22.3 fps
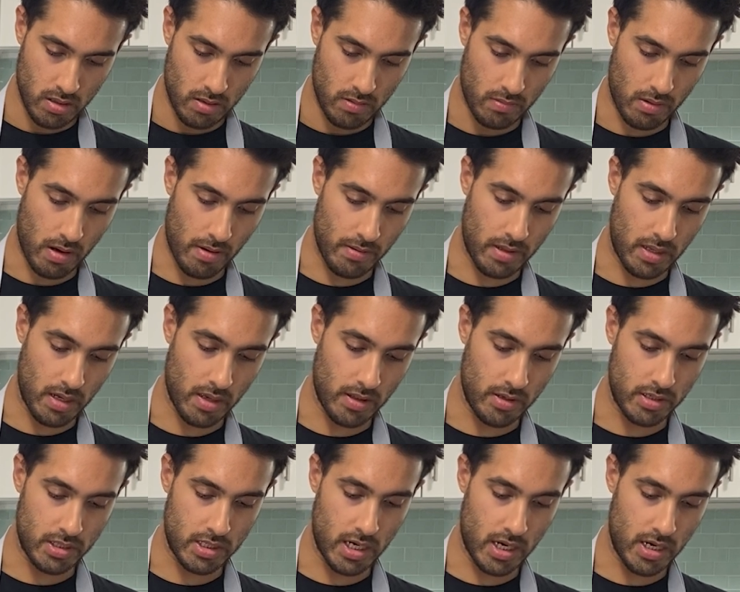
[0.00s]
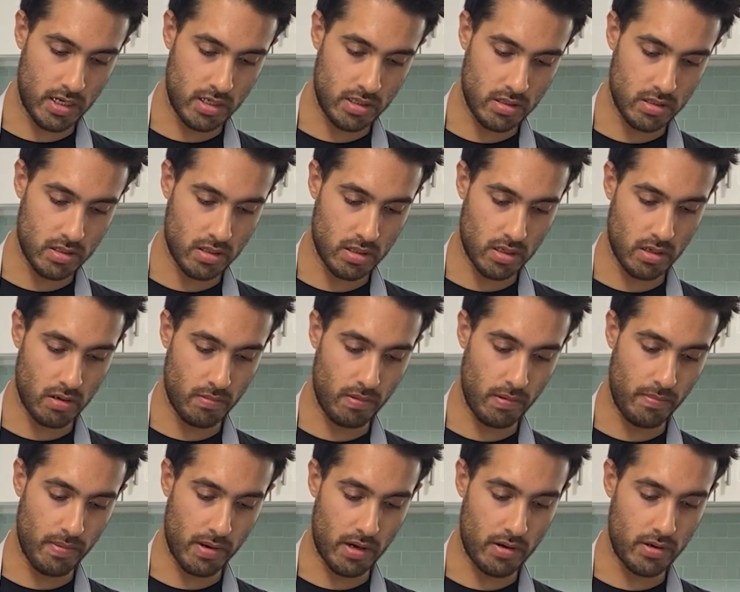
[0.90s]
Probably the other side is gonna be
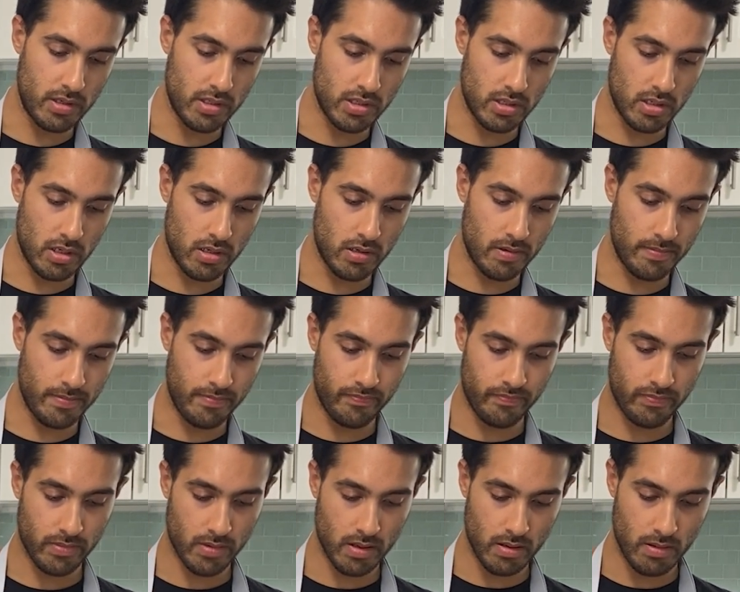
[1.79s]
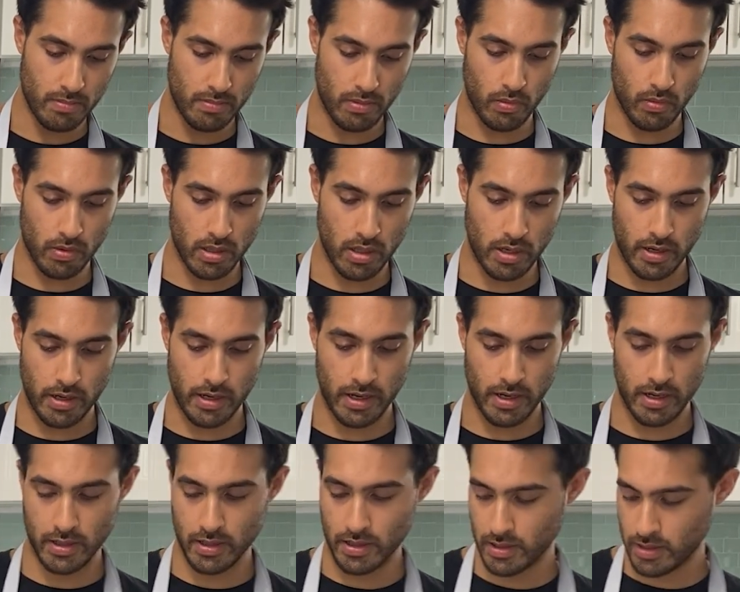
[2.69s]
better to salt. But we're
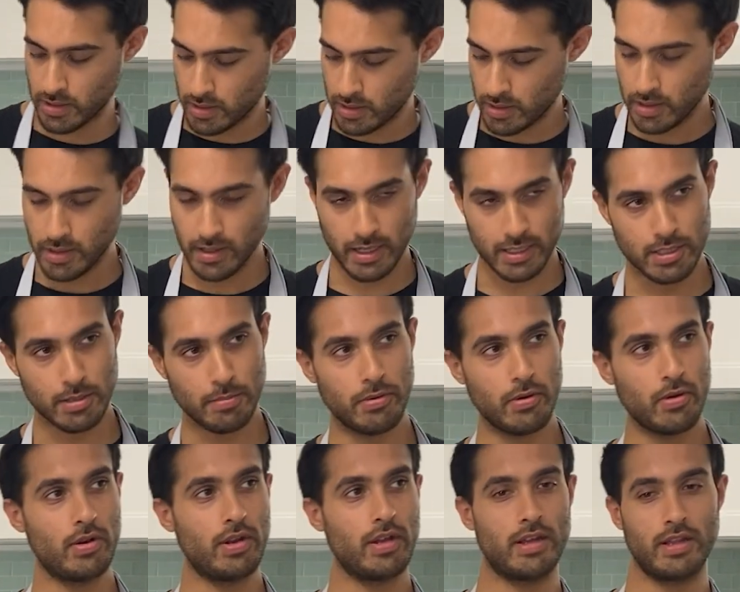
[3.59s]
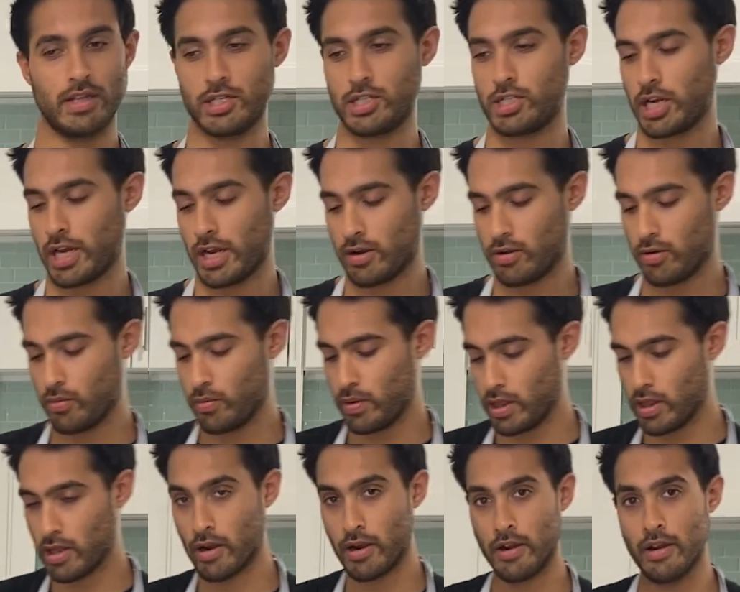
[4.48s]
learning. That's the beauty of this channel. We
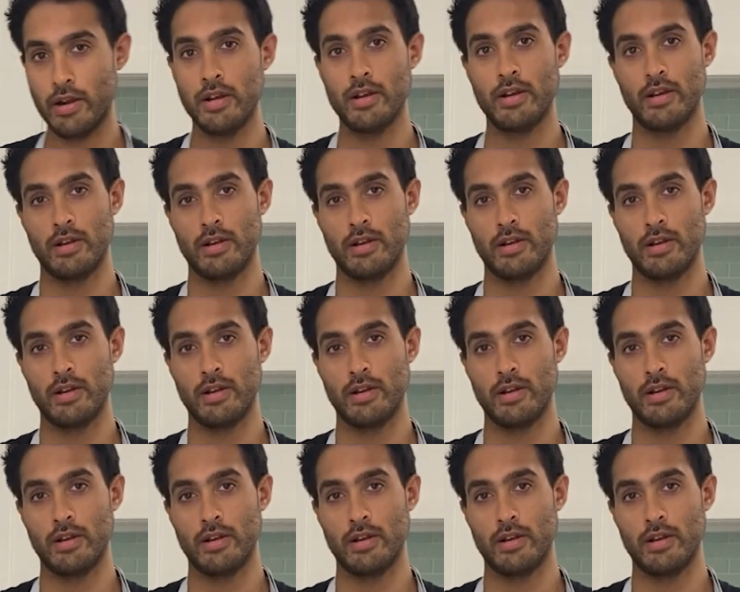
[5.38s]
learn.